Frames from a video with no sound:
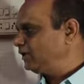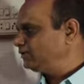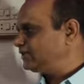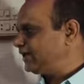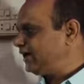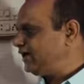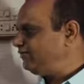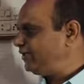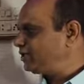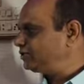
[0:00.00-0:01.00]
The second
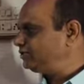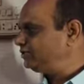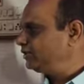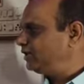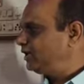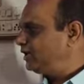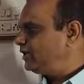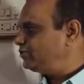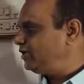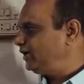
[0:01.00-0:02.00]
definition
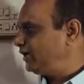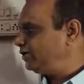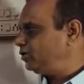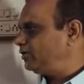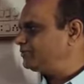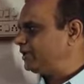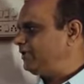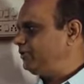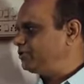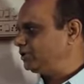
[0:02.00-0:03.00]
is here of
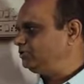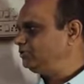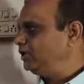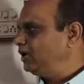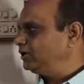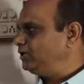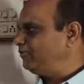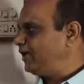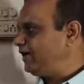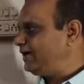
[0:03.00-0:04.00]
subdivision. The
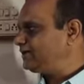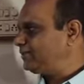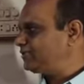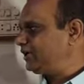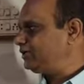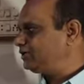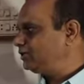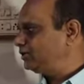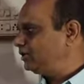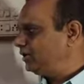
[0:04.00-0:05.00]
finite subset
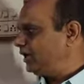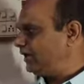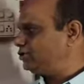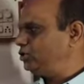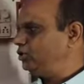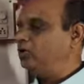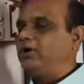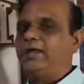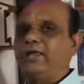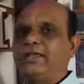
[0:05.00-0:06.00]
x0,
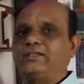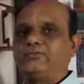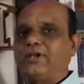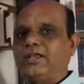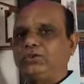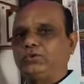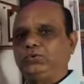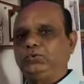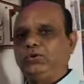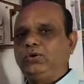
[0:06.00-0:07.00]
x1,
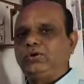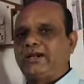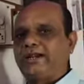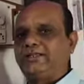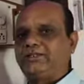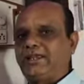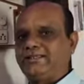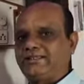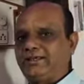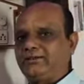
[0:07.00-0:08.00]
x2,
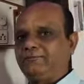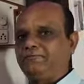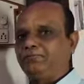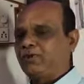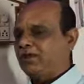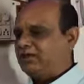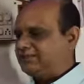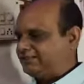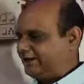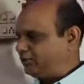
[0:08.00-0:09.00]
xn
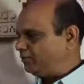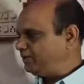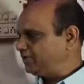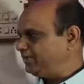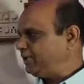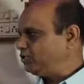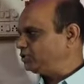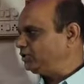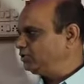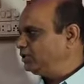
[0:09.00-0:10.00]
is said to be
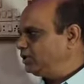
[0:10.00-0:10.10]
subdivision